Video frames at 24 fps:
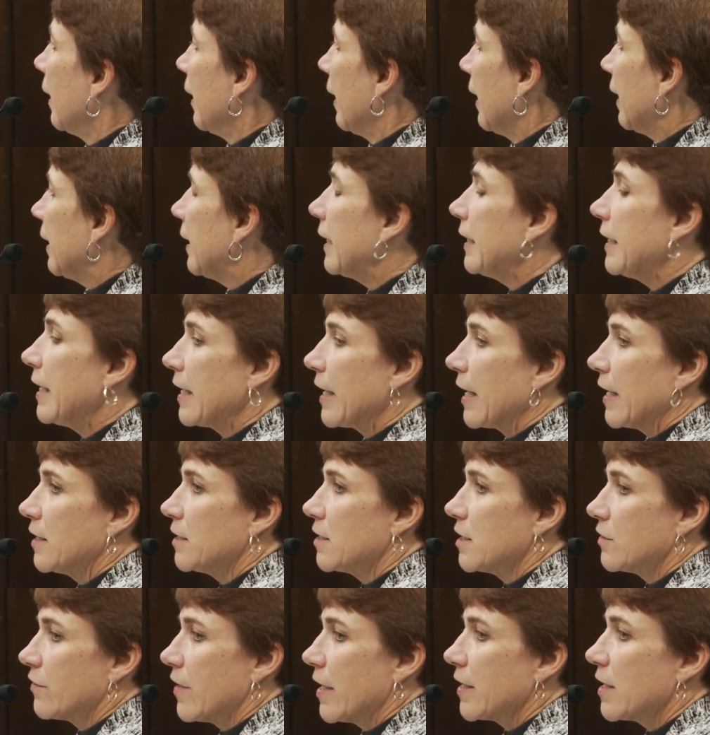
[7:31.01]
In any
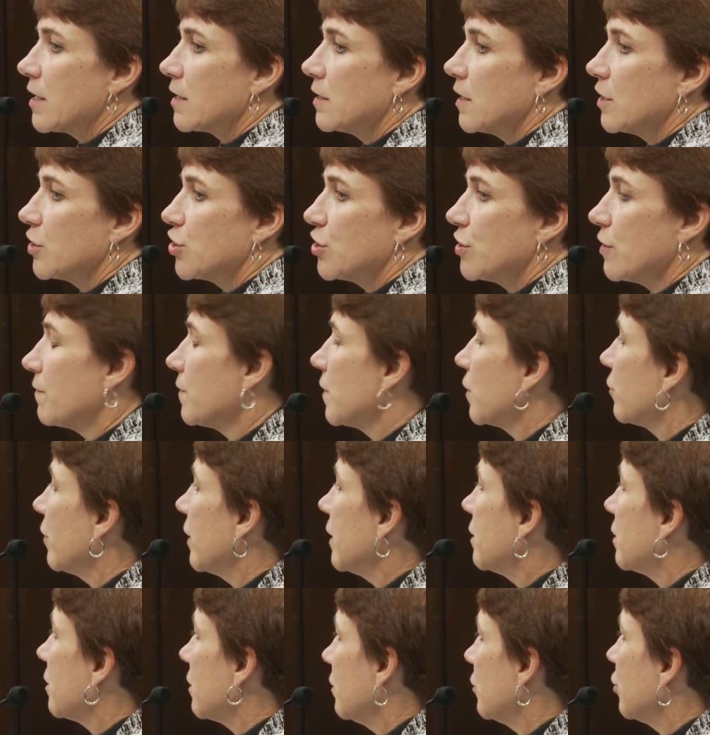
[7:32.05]
case, in recognition of the
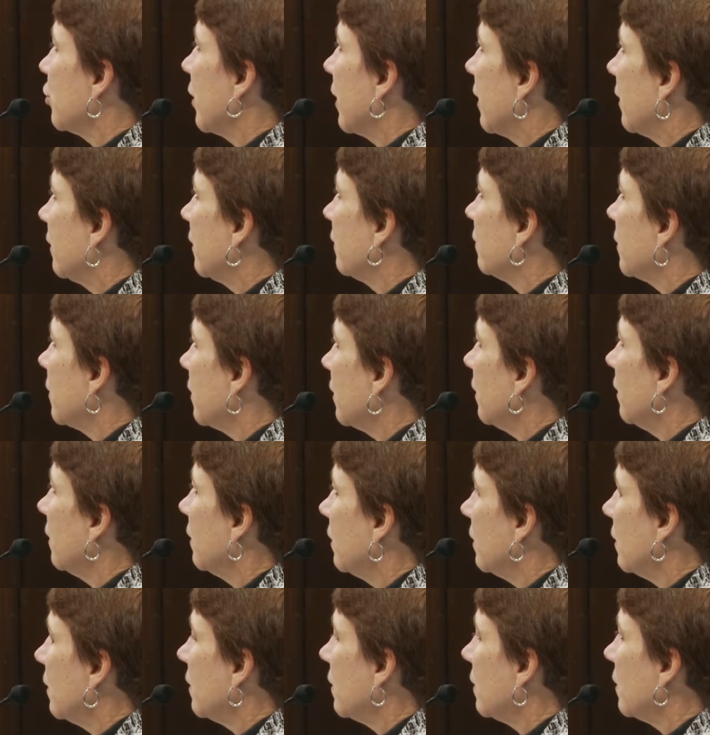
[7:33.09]
research and of the
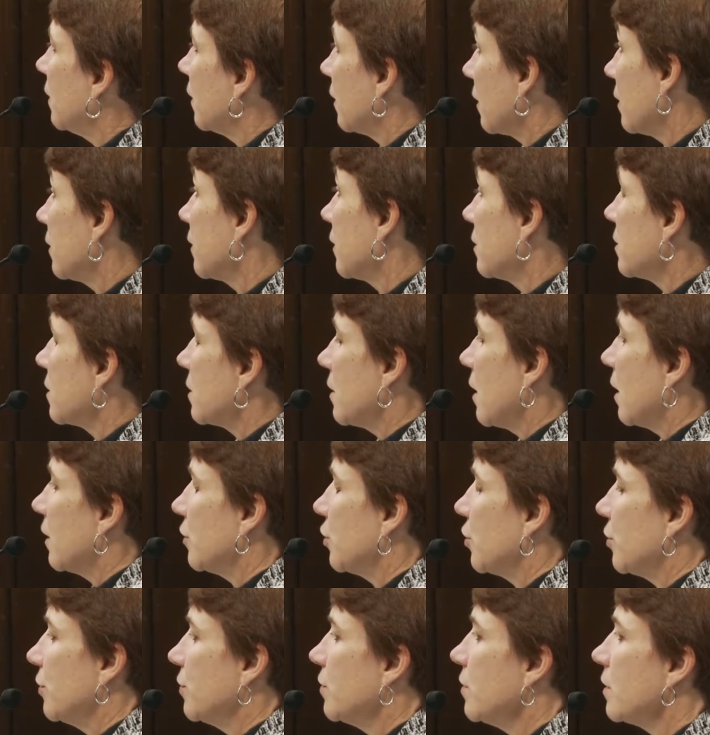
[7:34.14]
clear
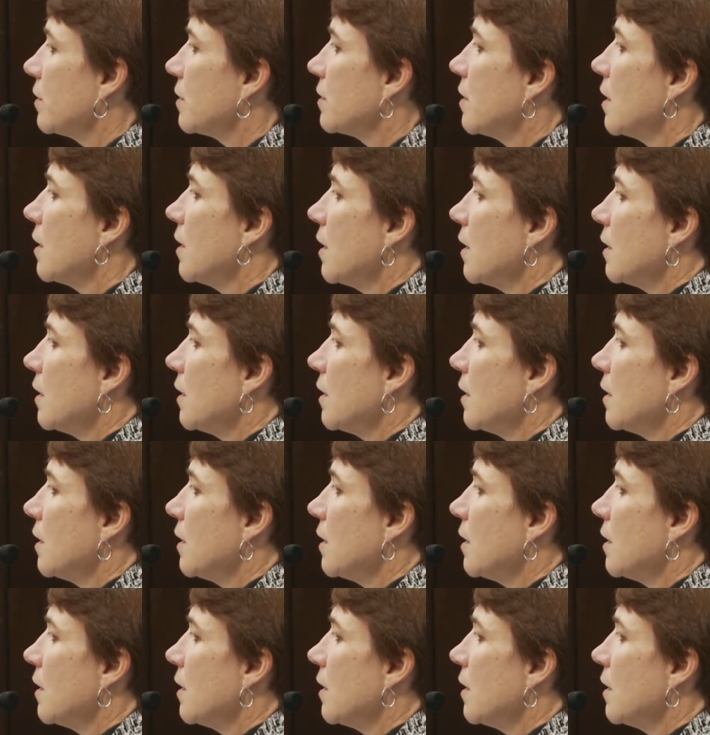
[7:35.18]
statutes,